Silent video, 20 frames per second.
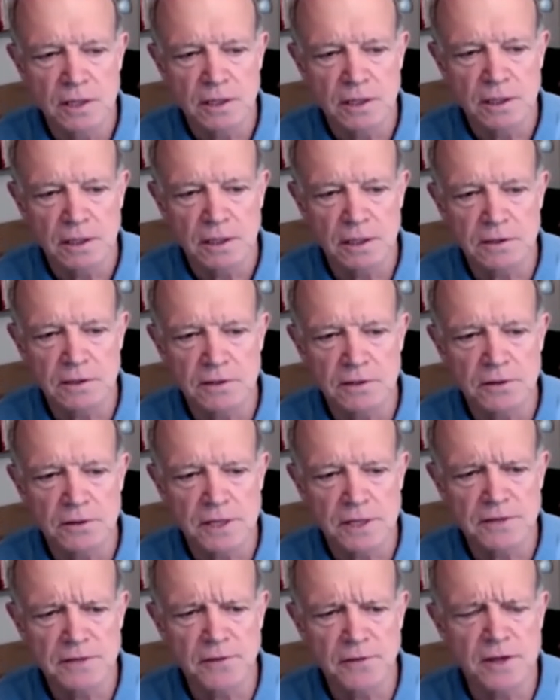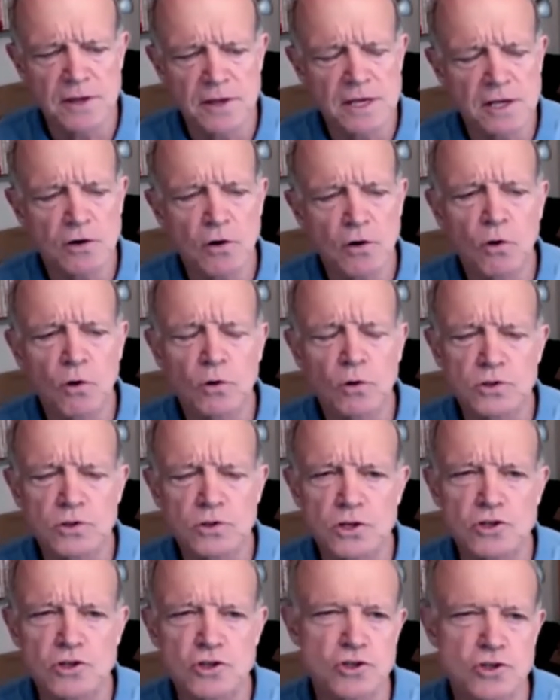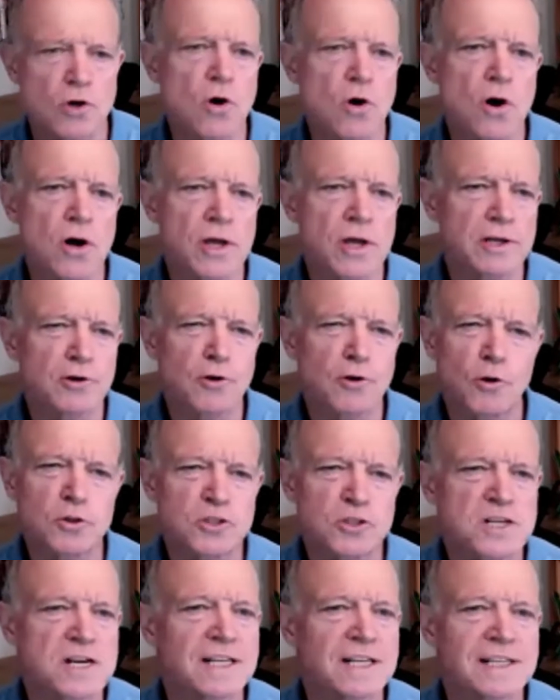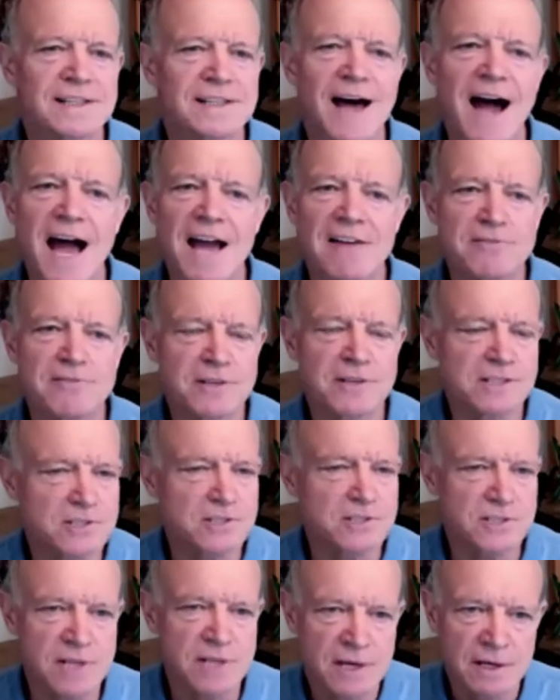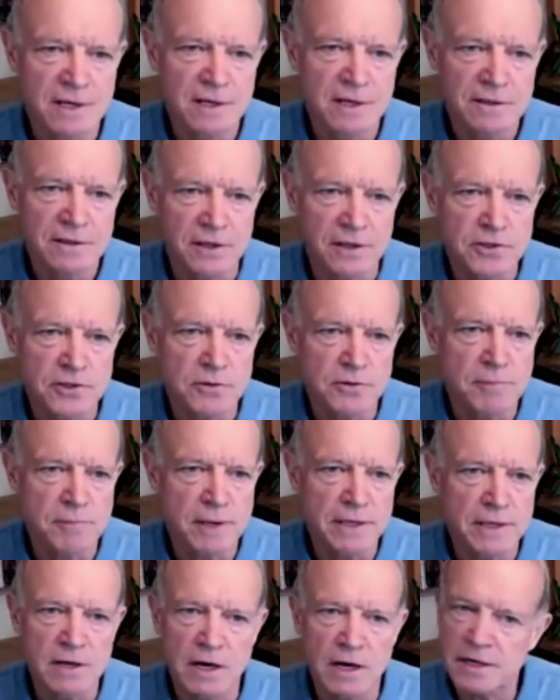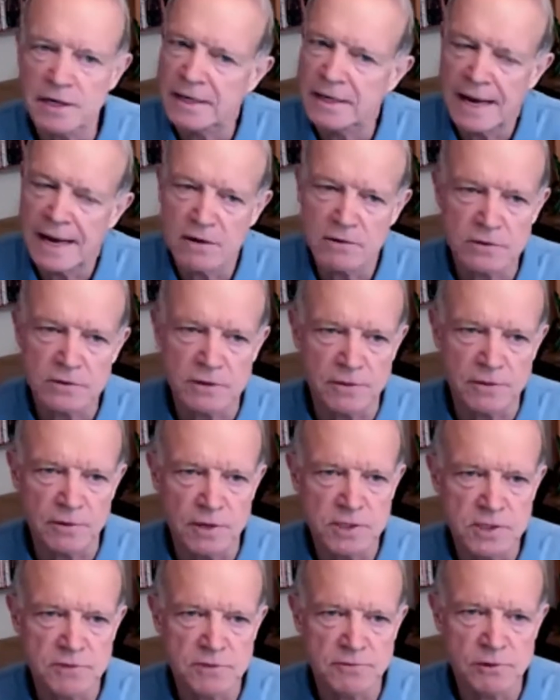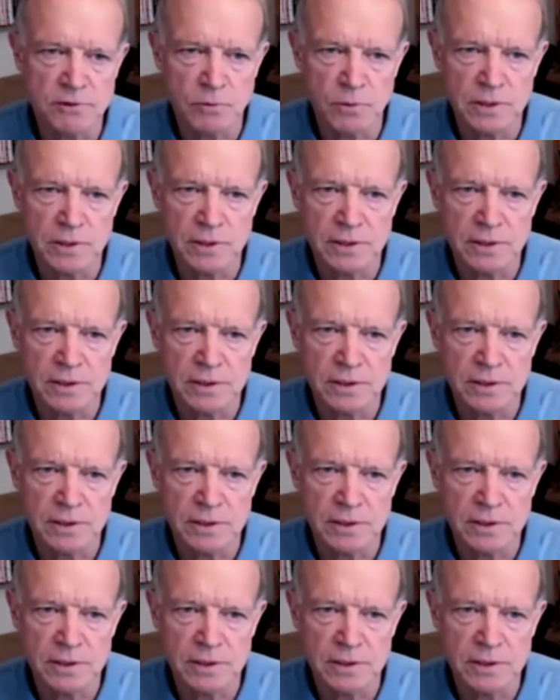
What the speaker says: it holds a joy, it holds an aliveness that you may not encounter in the rest of your week.